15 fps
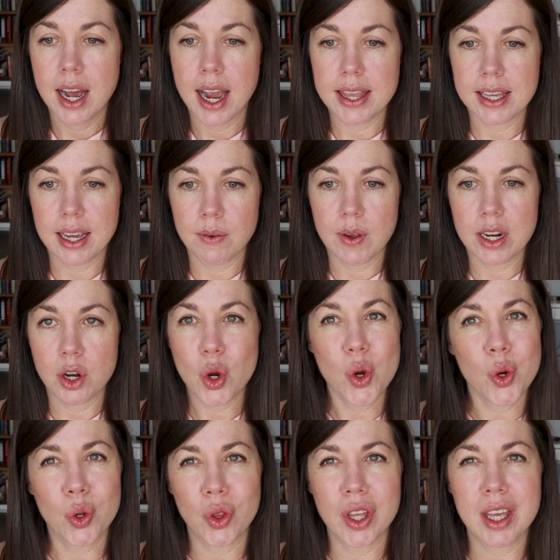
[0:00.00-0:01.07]
I think I read it
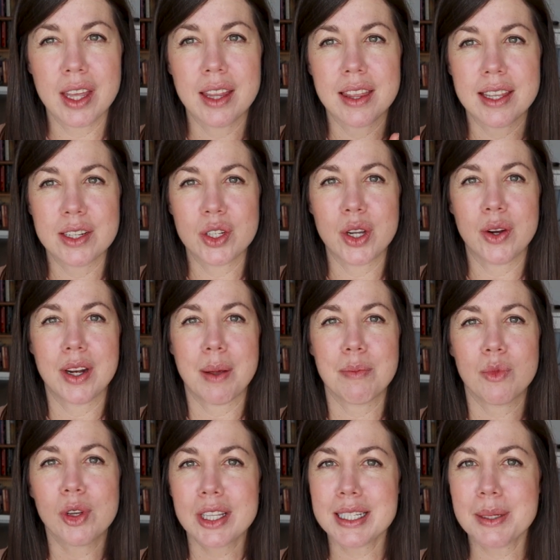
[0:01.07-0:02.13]
early this year, and I'm
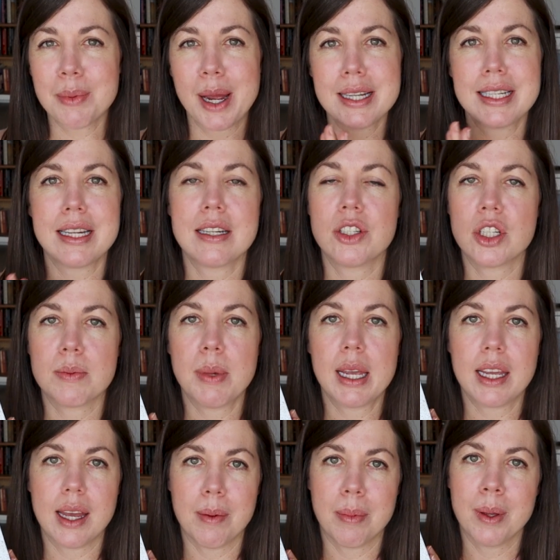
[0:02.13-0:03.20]
really surprised I didn't just
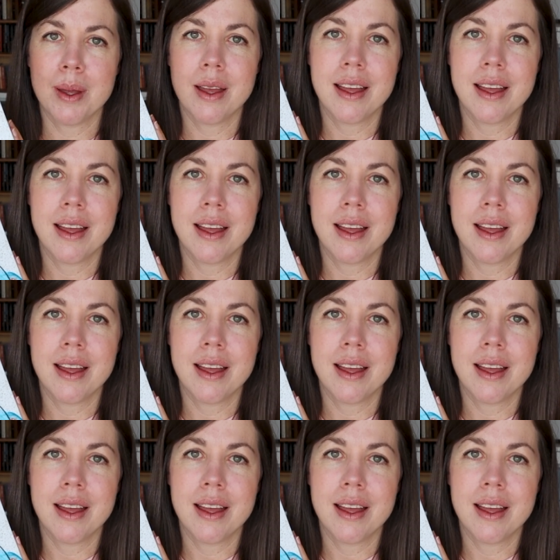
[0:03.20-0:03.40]
pick up